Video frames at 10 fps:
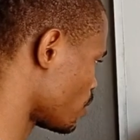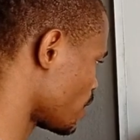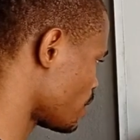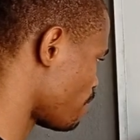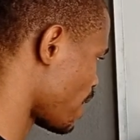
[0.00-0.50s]

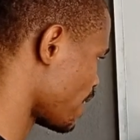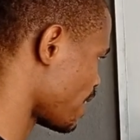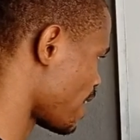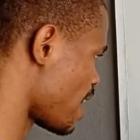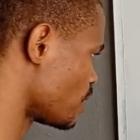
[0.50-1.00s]
bonded
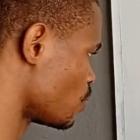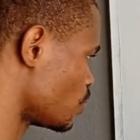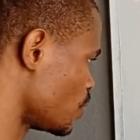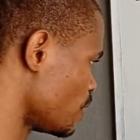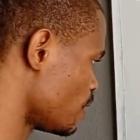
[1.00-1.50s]
by
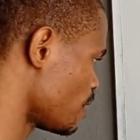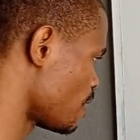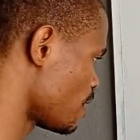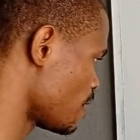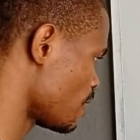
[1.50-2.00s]
hydrogen.
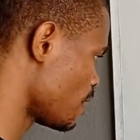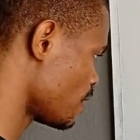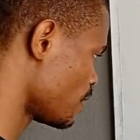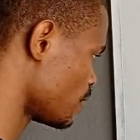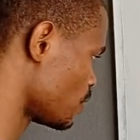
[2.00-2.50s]

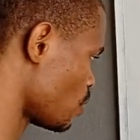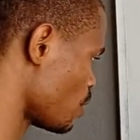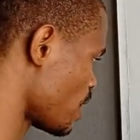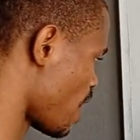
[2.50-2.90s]
So we